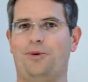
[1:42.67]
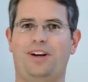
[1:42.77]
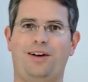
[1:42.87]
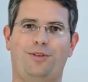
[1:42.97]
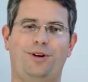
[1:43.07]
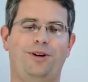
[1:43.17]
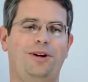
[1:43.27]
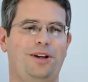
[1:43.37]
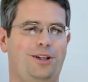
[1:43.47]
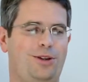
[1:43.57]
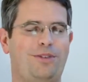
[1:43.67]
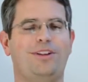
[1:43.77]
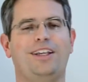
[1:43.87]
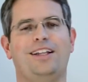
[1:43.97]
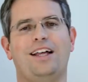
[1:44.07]
whatever, you
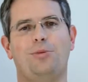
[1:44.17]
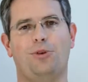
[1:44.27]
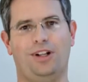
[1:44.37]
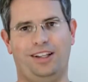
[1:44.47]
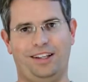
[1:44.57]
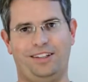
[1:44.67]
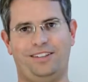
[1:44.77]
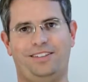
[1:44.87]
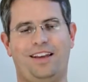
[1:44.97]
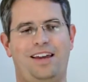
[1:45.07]
definitely get a lot more clicks.